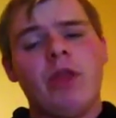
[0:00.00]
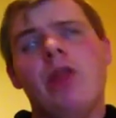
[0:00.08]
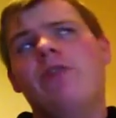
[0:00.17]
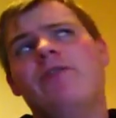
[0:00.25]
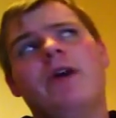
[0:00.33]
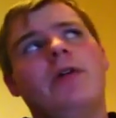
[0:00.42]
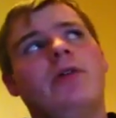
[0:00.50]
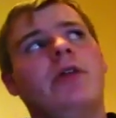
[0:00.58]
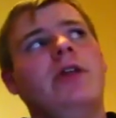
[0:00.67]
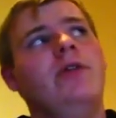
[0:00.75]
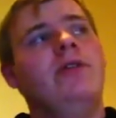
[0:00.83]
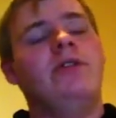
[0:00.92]
The final
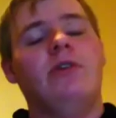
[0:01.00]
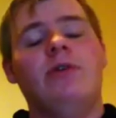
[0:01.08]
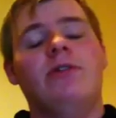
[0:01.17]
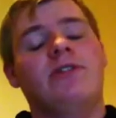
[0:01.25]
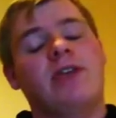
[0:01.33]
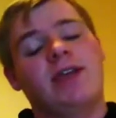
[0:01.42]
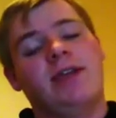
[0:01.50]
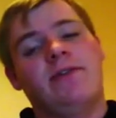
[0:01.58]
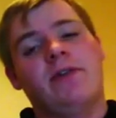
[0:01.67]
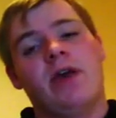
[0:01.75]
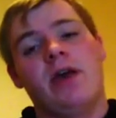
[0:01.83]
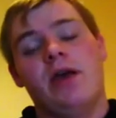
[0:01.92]
thing you can do to check
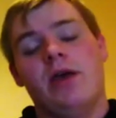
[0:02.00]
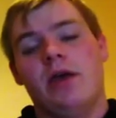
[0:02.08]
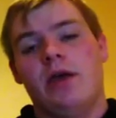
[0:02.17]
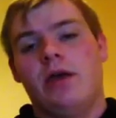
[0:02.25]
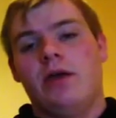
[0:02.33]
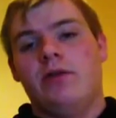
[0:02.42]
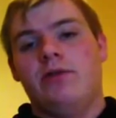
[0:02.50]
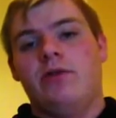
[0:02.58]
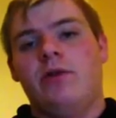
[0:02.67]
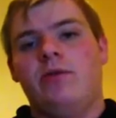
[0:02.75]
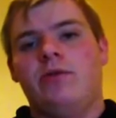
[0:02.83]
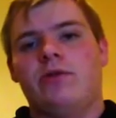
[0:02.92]
if
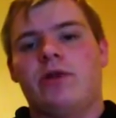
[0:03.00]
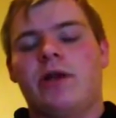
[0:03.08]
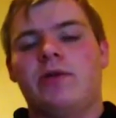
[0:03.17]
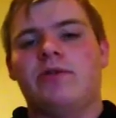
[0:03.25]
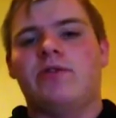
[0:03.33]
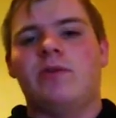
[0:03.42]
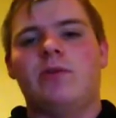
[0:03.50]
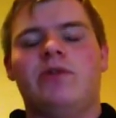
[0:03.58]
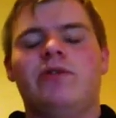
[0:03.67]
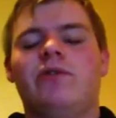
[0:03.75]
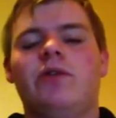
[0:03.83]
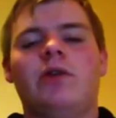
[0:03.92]
two triangles are similar
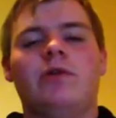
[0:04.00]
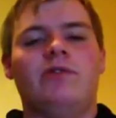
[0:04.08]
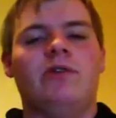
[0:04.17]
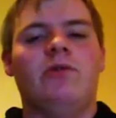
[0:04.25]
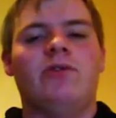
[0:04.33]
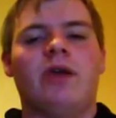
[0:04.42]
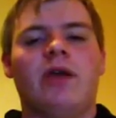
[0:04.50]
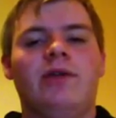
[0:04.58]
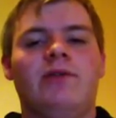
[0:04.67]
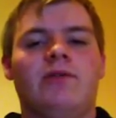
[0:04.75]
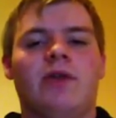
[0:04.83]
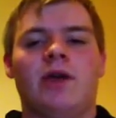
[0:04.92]
is if you know two
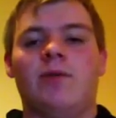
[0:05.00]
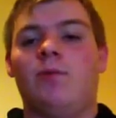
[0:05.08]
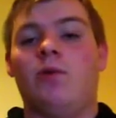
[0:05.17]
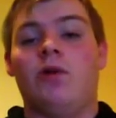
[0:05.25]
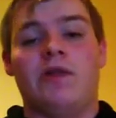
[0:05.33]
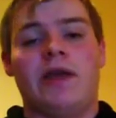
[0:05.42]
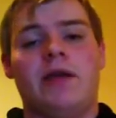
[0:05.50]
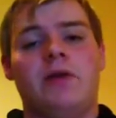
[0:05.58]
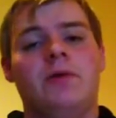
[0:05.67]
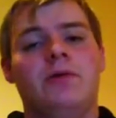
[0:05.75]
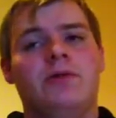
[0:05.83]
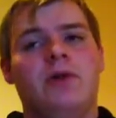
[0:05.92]
sides and one of the
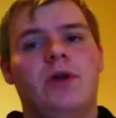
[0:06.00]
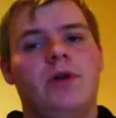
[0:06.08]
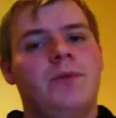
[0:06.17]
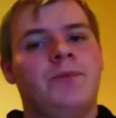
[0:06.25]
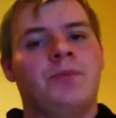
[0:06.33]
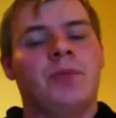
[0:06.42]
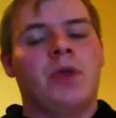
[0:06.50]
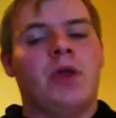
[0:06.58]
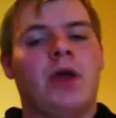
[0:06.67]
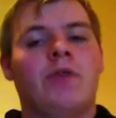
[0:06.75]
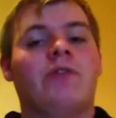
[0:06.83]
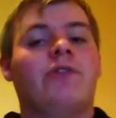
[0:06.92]
angles,
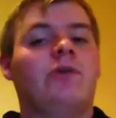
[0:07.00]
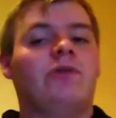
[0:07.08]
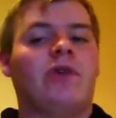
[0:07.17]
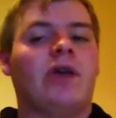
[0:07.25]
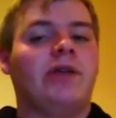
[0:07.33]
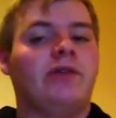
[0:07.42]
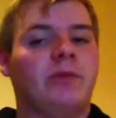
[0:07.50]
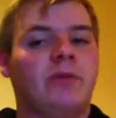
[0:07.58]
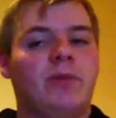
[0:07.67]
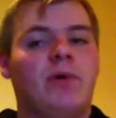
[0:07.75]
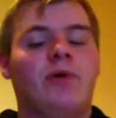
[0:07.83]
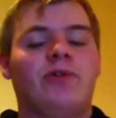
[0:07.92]
and the two sides are in
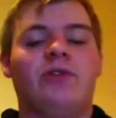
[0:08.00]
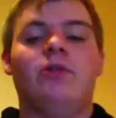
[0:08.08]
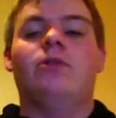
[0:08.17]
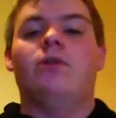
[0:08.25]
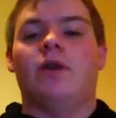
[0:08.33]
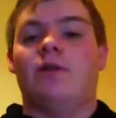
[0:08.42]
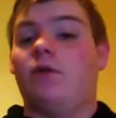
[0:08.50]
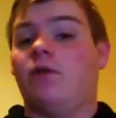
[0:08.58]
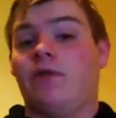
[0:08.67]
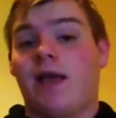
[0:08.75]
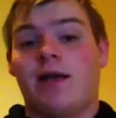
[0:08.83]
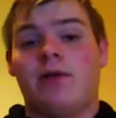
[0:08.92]
proportion and
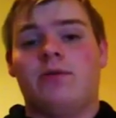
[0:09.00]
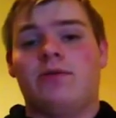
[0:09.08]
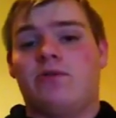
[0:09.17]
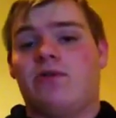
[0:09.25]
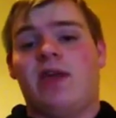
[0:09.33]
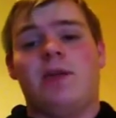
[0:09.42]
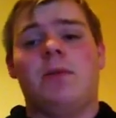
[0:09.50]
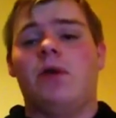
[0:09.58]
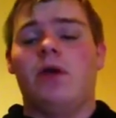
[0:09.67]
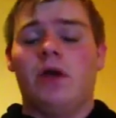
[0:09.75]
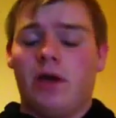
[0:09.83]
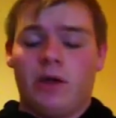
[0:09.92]
the angle's the same,
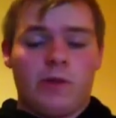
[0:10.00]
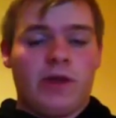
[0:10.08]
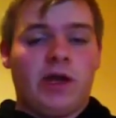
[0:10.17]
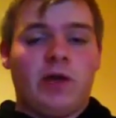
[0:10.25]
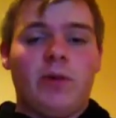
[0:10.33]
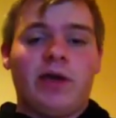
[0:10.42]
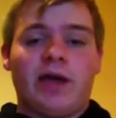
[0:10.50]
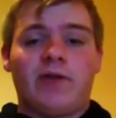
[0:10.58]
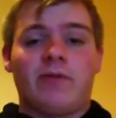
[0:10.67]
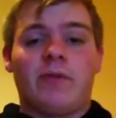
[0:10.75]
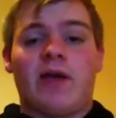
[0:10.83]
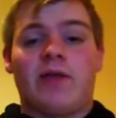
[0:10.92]
then you can work out
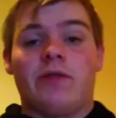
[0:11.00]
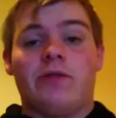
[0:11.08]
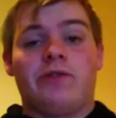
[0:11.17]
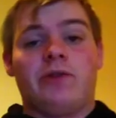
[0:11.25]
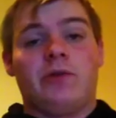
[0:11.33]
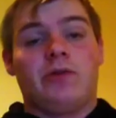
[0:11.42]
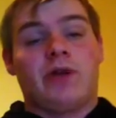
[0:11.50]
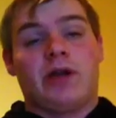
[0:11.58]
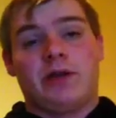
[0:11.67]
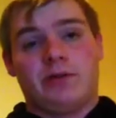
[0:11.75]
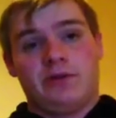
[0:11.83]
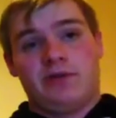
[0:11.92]
from that the two
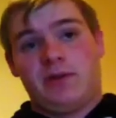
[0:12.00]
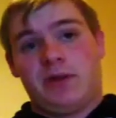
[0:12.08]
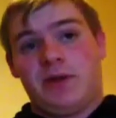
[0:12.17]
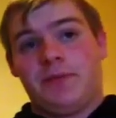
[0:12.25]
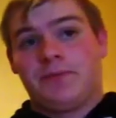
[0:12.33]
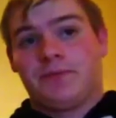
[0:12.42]
triangles are similar.